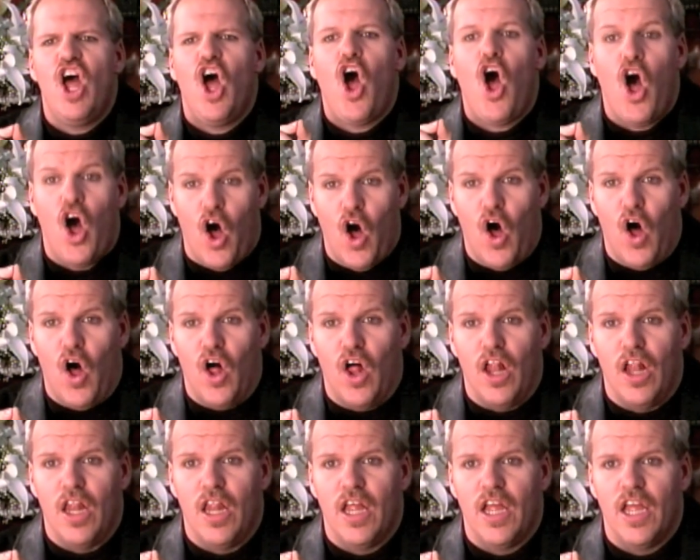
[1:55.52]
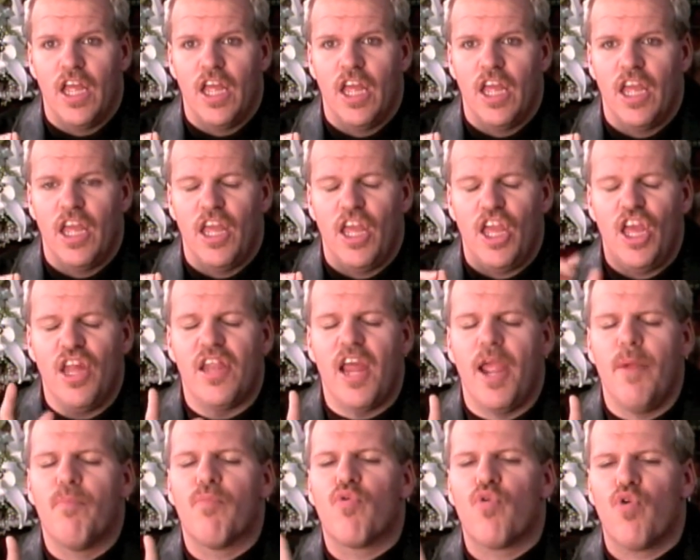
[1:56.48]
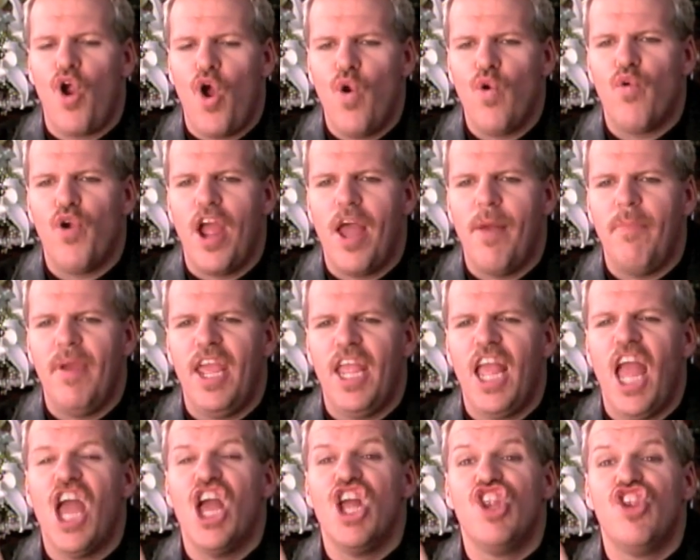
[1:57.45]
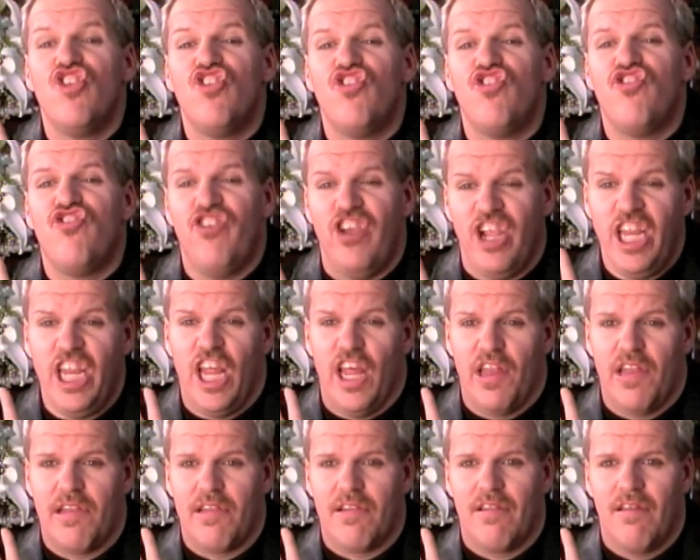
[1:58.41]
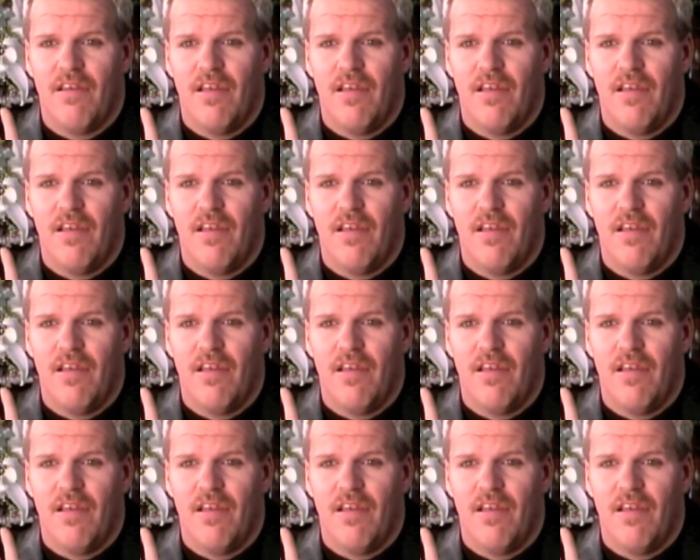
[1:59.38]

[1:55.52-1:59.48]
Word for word: Hall is a programming genius.